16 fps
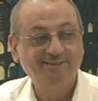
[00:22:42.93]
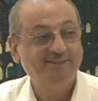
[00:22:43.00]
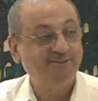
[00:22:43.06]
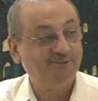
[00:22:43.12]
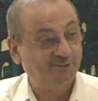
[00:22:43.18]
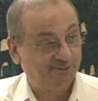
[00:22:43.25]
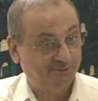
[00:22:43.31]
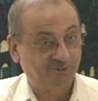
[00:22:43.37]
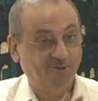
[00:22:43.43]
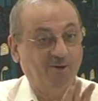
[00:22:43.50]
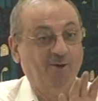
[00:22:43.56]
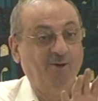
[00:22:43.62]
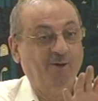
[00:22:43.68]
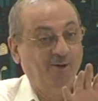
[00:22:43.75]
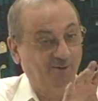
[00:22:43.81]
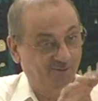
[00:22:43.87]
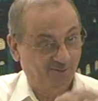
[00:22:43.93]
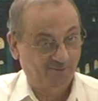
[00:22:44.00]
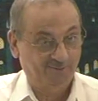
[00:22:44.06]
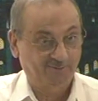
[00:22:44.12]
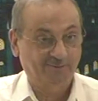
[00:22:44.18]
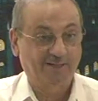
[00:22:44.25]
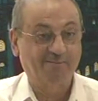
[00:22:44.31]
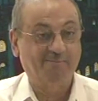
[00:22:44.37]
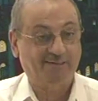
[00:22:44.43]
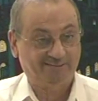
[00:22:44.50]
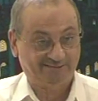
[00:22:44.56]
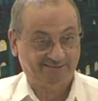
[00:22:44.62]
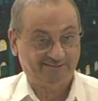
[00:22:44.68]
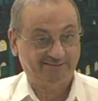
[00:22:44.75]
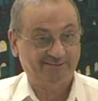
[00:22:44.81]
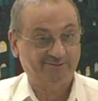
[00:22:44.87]
Did you all go to the
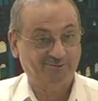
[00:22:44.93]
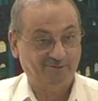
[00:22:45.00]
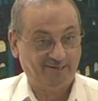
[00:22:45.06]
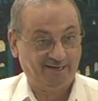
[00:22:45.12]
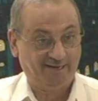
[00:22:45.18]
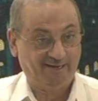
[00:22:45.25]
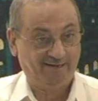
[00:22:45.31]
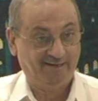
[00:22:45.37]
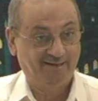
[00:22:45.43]
masjid today?